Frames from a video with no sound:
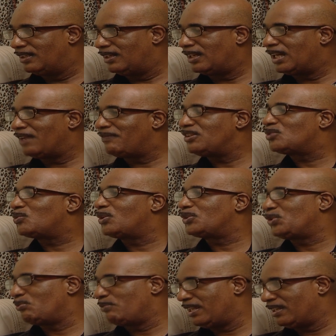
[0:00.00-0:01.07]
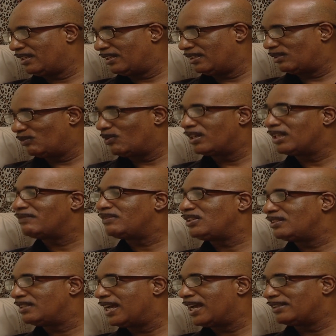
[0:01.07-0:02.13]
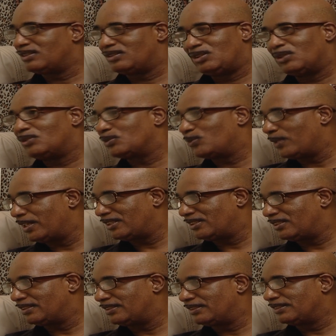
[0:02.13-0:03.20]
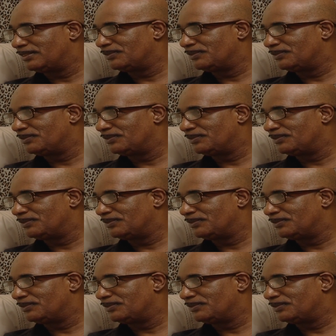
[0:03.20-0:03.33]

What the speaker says: Life is what you make it, whatever you got, don't waste it.